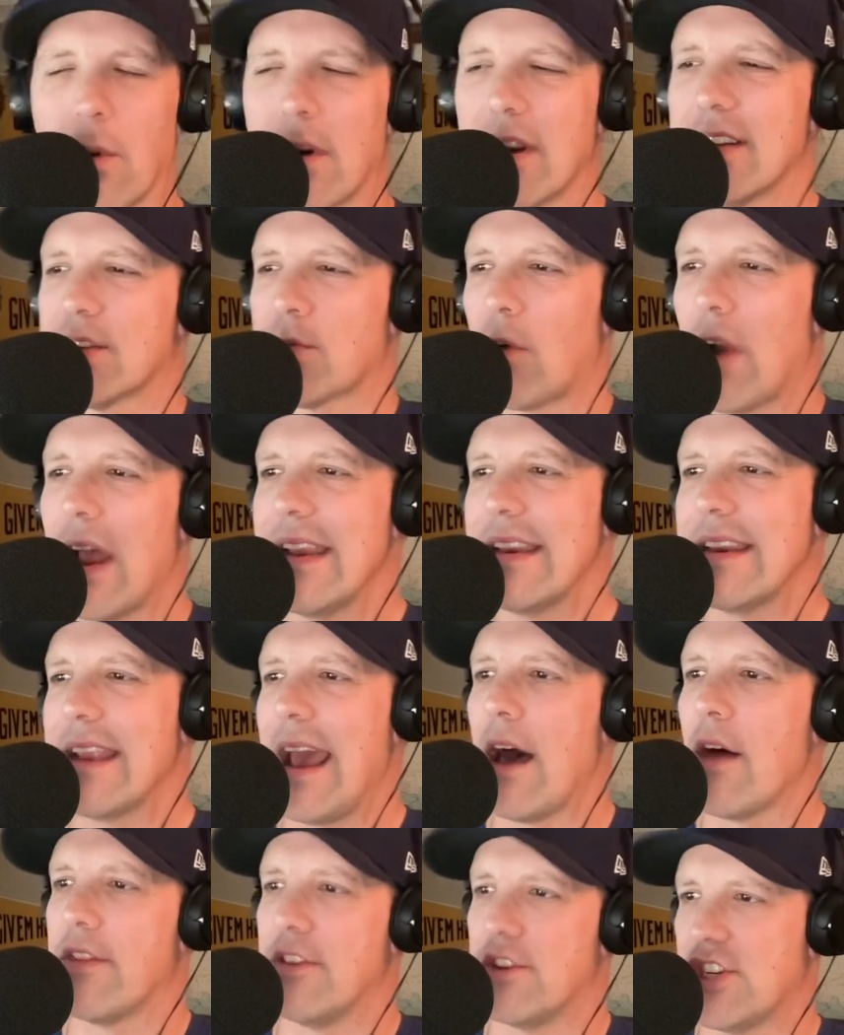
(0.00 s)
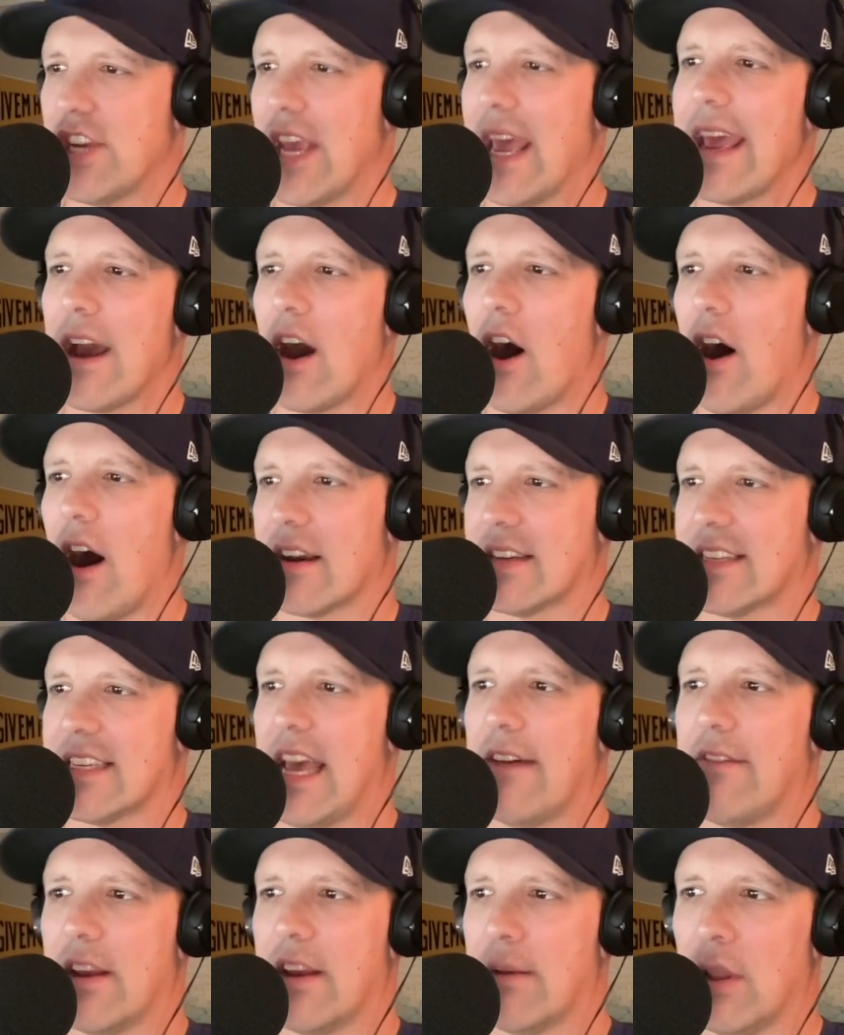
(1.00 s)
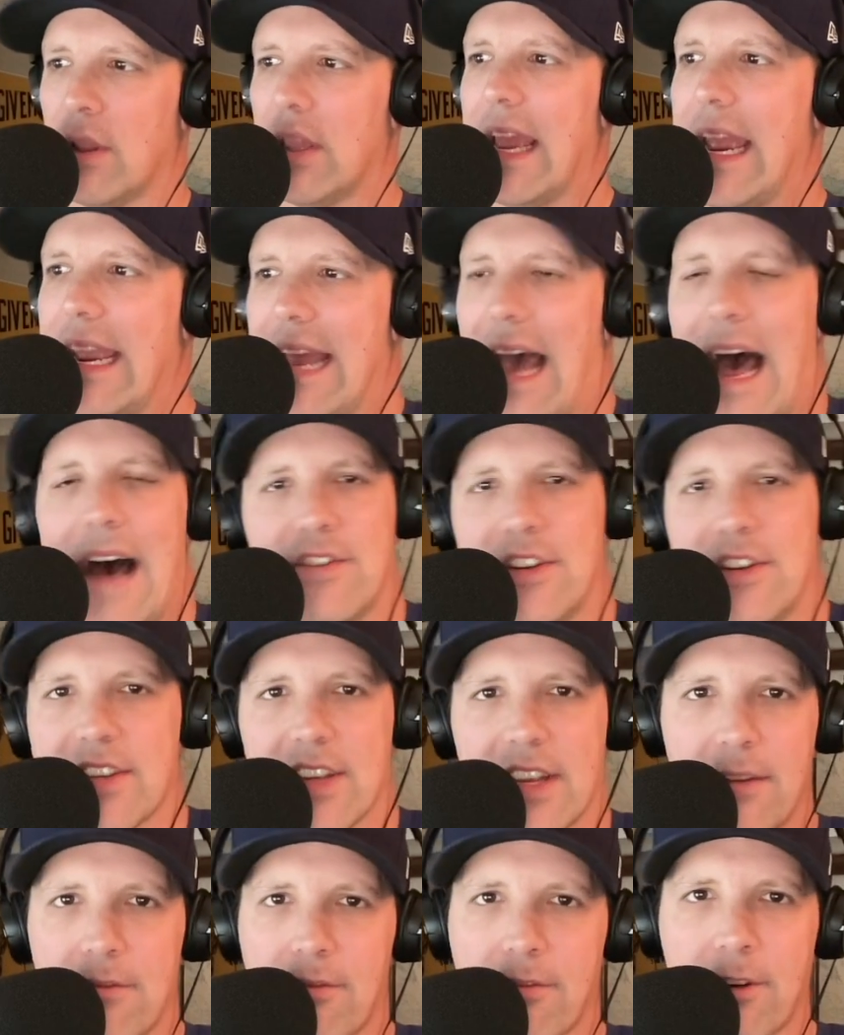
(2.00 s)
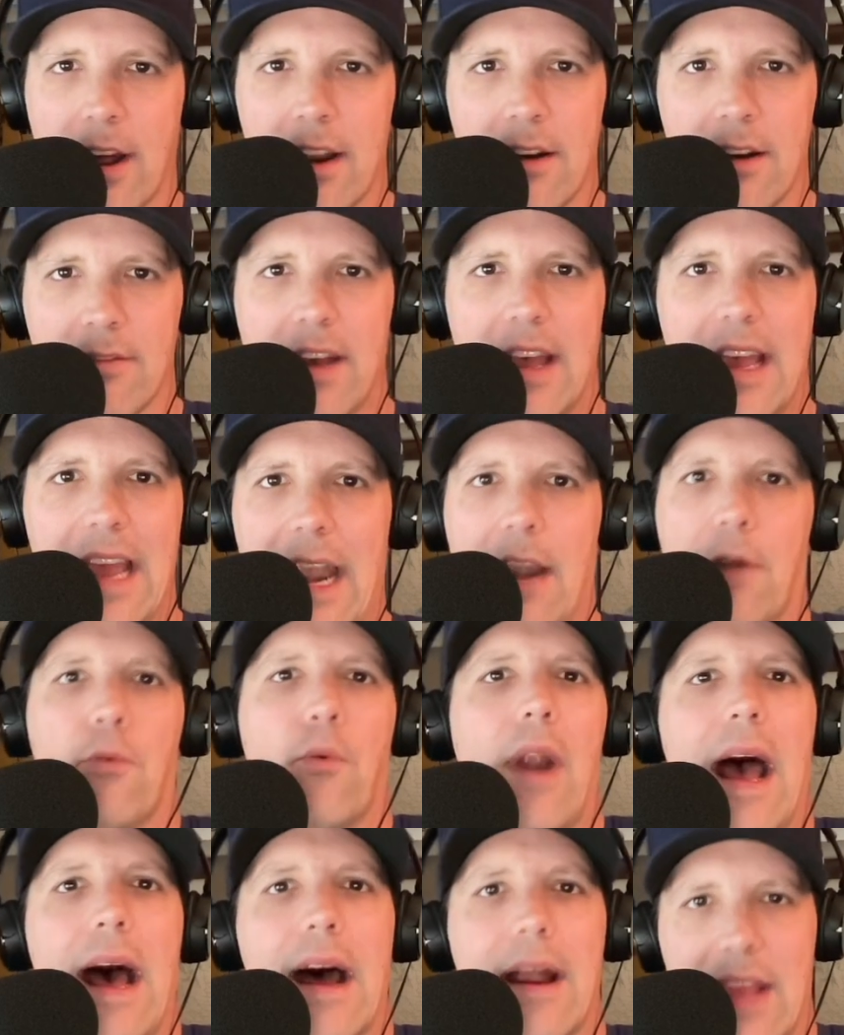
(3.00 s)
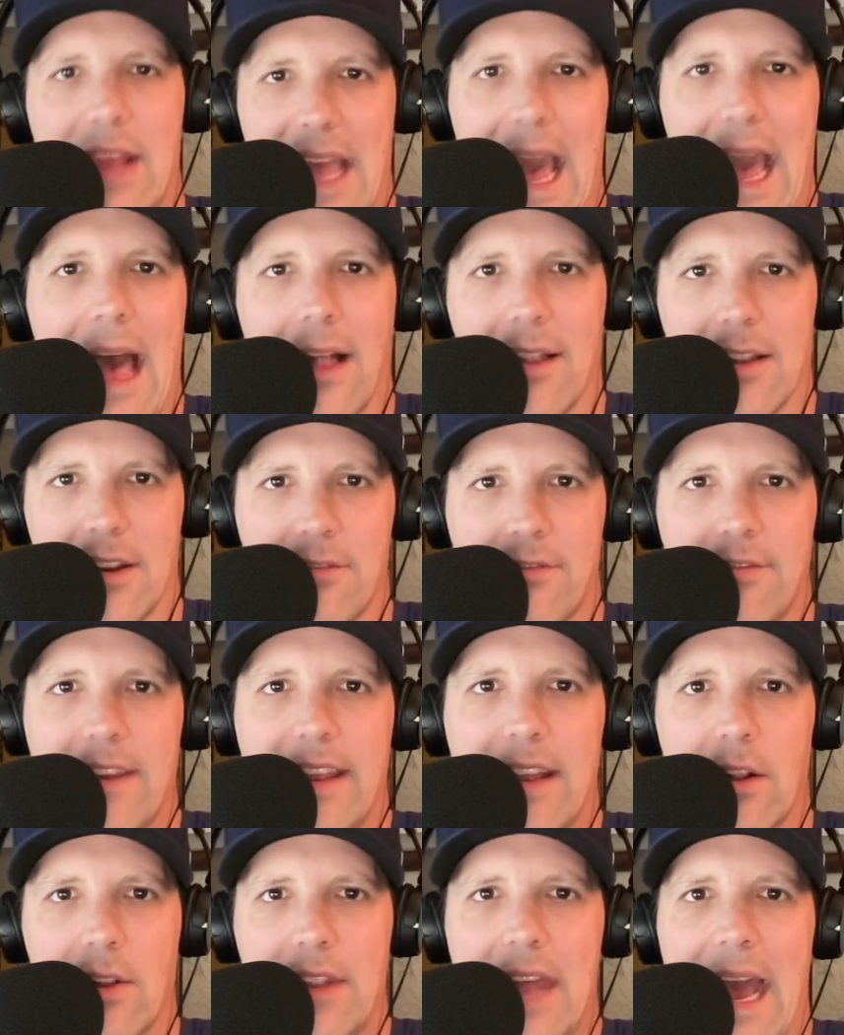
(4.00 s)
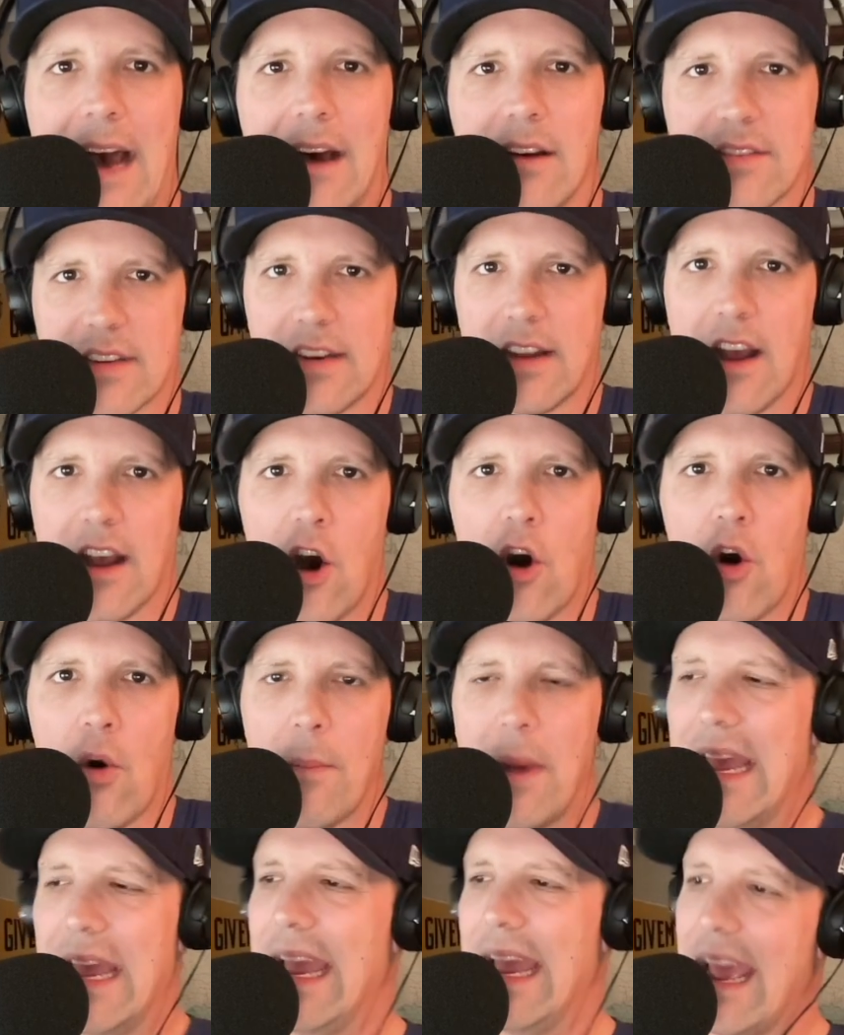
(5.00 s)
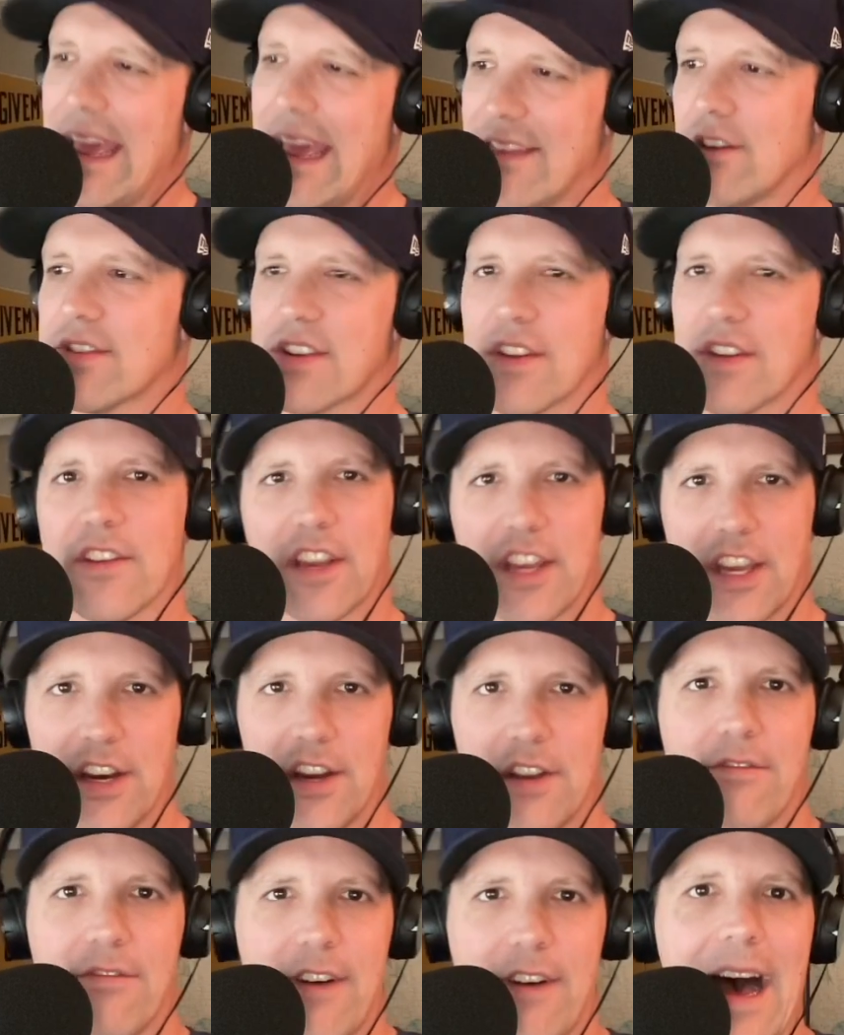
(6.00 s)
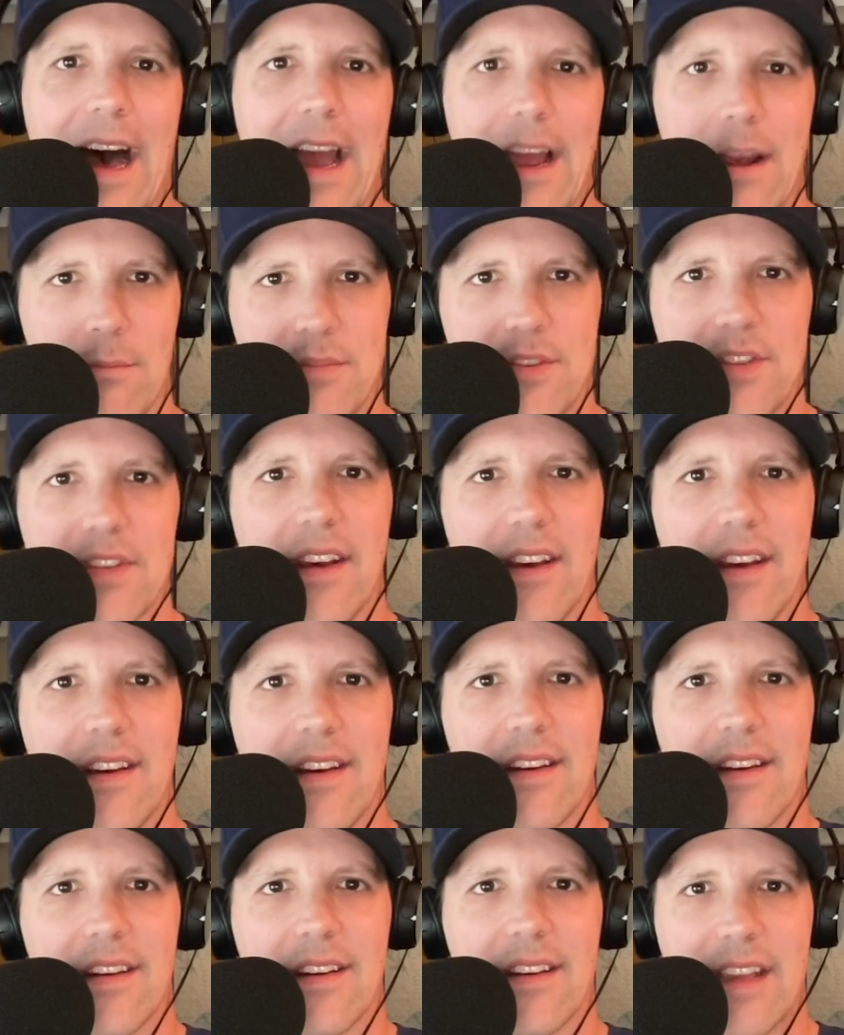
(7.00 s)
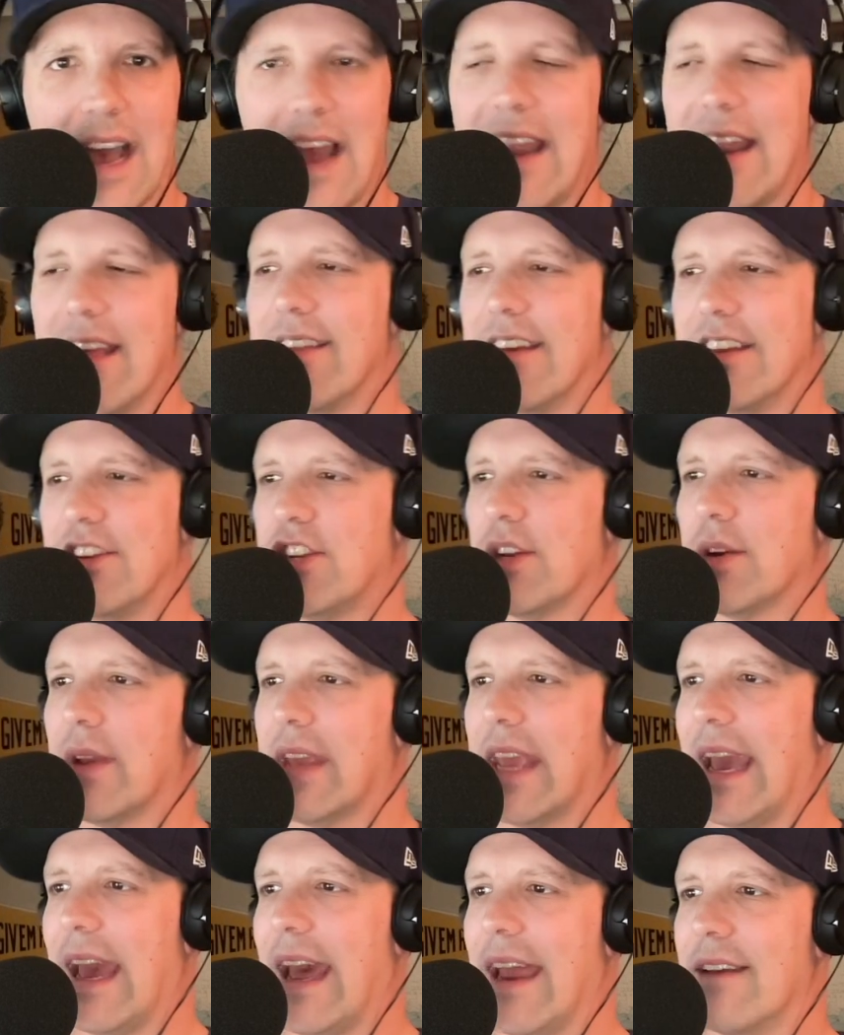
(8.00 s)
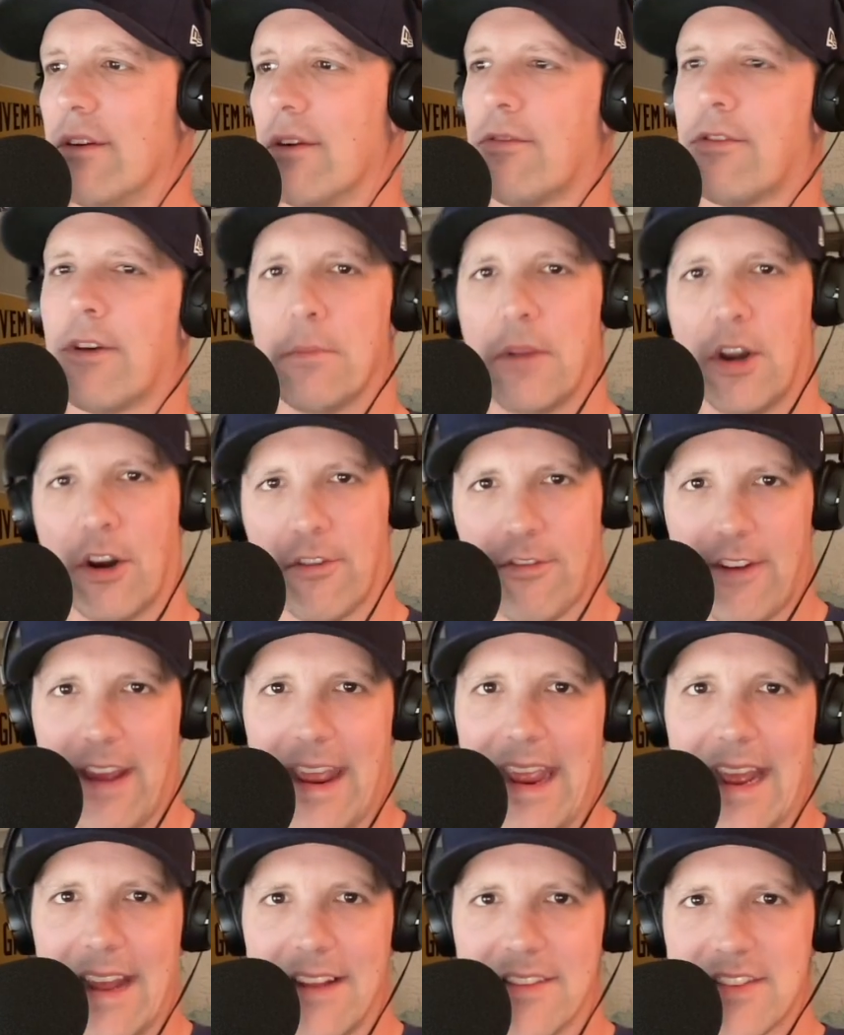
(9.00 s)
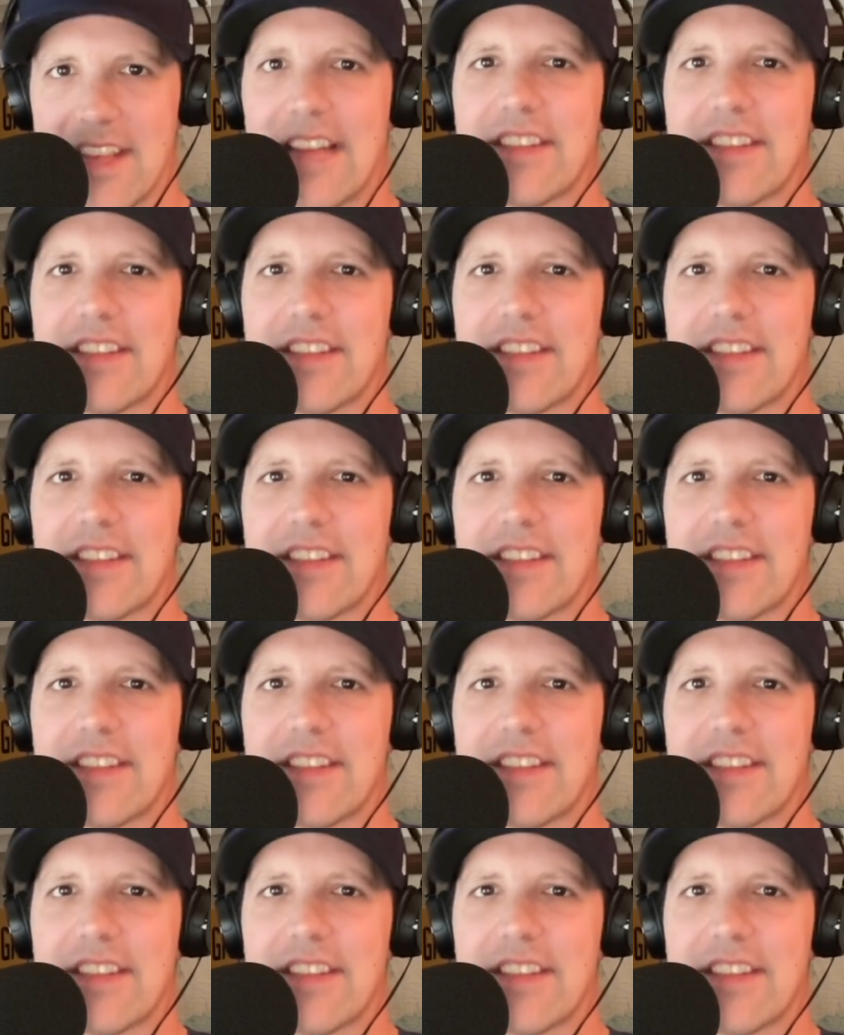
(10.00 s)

Whereas right now, the Jayhawks, having played obviously in front of a rowdy Allen Fieldhouse at home, hey, those are the good vibes kind of that you get from your fans.